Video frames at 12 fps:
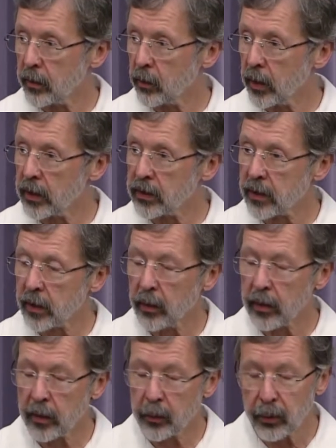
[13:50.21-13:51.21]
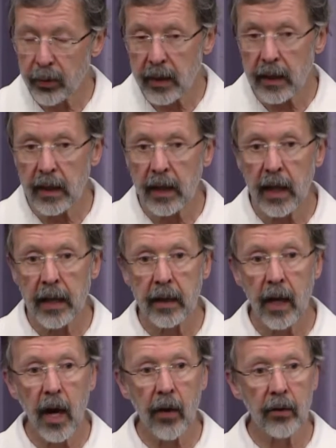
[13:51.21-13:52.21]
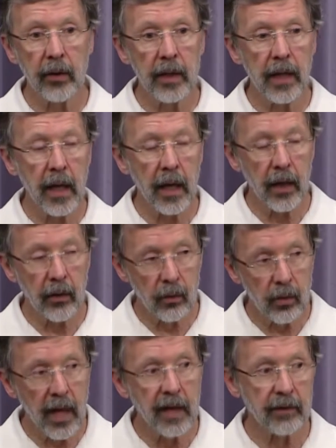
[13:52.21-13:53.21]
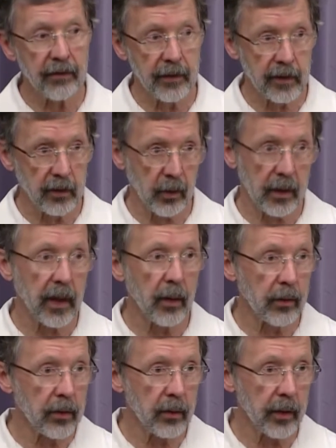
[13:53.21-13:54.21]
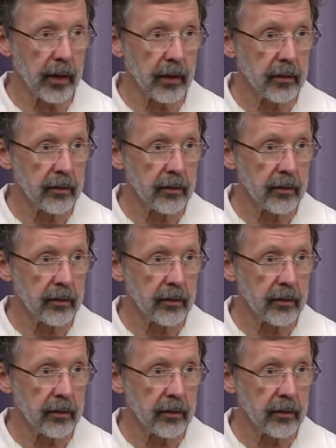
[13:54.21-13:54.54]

was co- completely and utterly irrelevant to what they were doing.